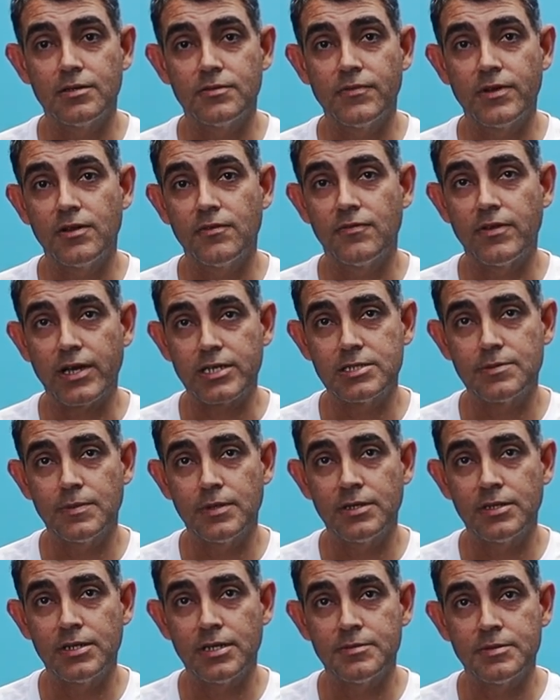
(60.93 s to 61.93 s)
very
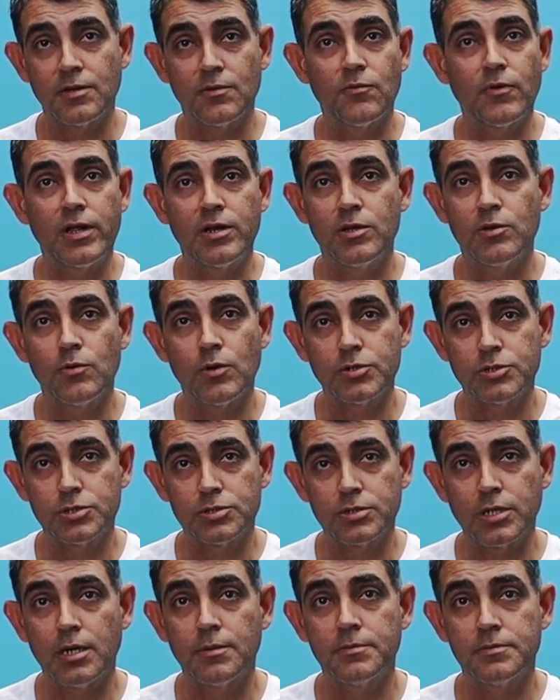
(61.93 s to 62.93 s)
flexible in terms of when you want
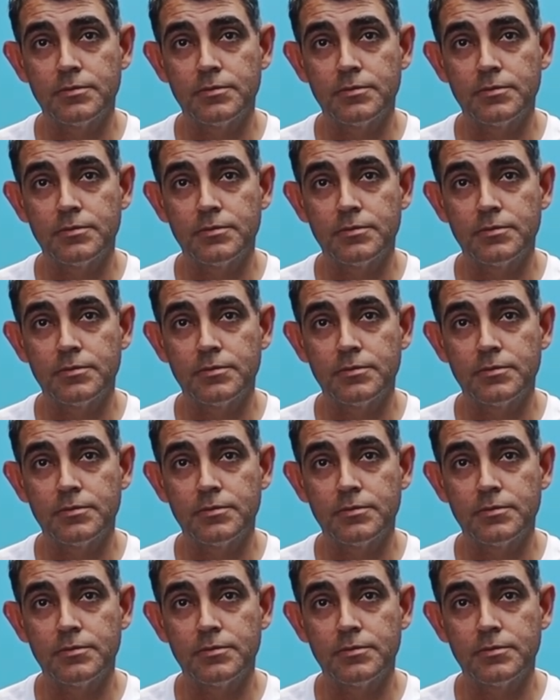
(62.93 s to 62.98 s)
to come